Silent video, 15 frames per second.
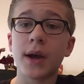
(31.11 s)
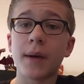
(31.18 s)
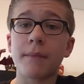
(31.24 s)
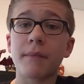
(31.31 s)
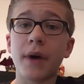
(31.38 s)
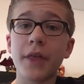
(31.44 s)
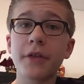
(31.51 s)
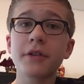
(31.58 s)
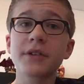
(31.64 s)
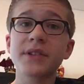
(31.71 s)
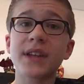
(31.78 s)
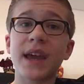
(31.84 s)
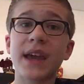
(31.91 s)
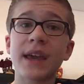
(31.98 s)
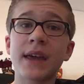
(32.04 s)
Mother's
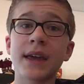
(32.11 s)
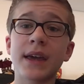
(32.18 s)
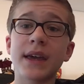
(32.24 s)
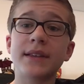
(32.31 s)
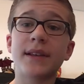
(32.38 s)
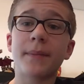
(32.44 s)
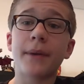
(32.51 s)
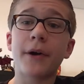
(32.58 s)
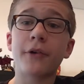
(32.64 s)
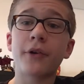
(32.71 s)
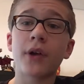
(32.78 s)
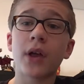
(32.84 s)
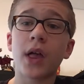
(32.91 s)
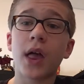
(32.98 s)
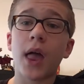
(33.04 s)
Day is about
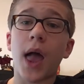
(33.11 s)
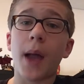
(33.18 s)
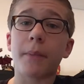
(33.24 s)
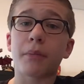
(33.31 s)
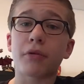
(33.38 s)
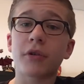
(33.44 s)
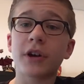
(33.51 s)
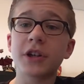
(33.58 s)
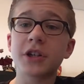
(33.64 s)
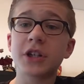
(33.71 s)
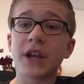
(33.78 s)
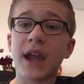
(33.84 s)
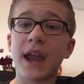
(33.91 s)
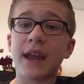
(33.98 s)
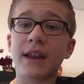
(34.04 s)

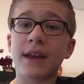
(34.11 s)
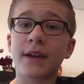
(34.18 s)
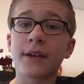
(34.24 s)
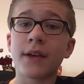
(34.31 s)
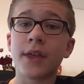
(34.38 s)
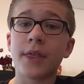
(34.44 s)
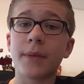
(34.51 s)
appreciating